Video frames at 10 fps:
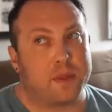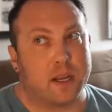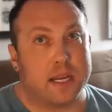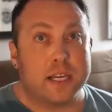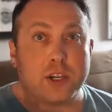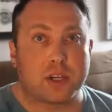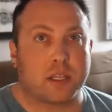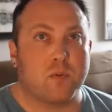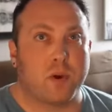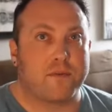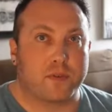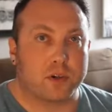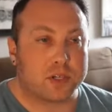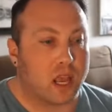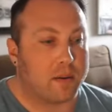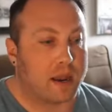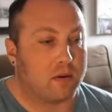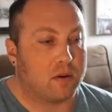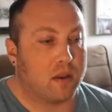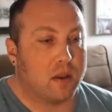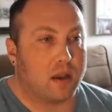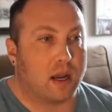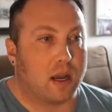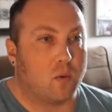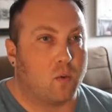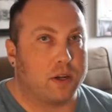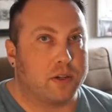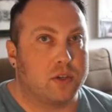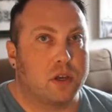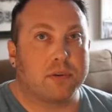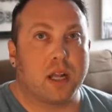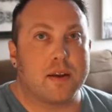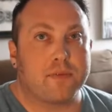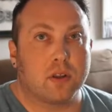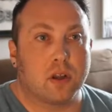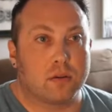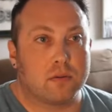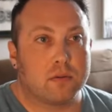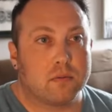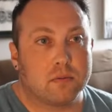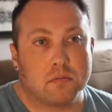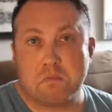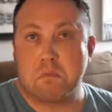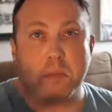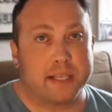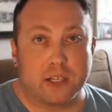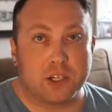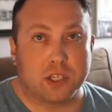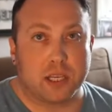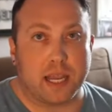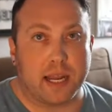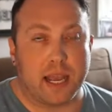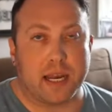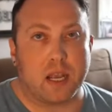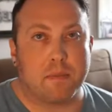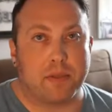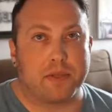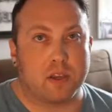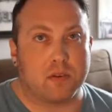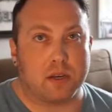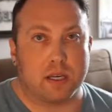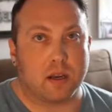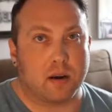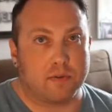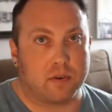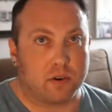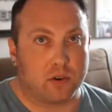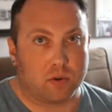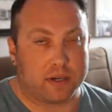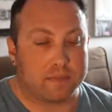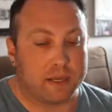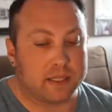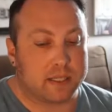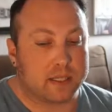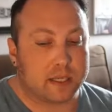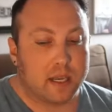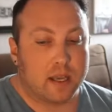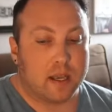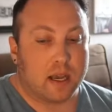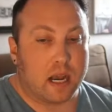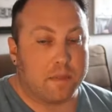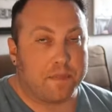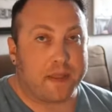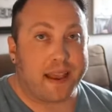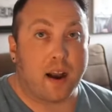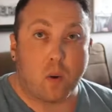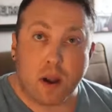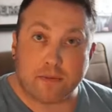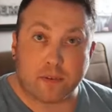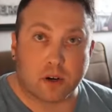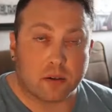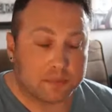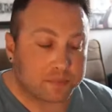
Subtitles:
initially, when it first came out, was you can apply for a loan, essentially any amount that you need to cover your expenses. However,